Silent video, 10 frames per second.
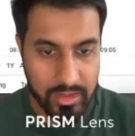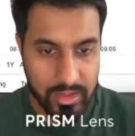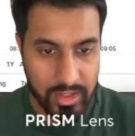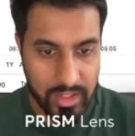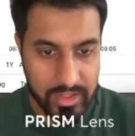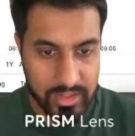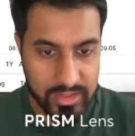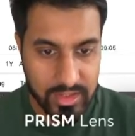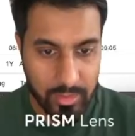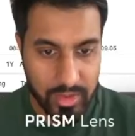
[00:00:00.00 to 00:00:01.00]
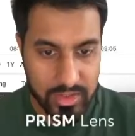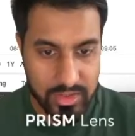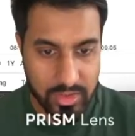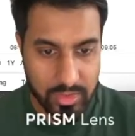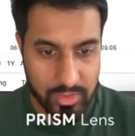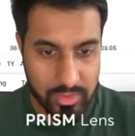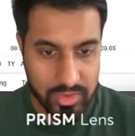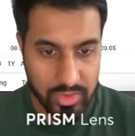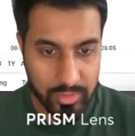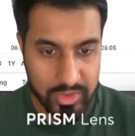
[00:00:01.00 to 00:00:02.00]
And then the stop loss was
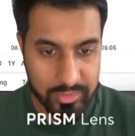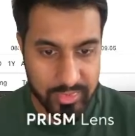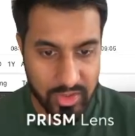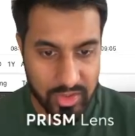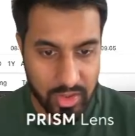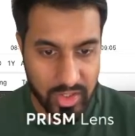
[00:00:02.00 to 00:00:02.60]
almost below the low.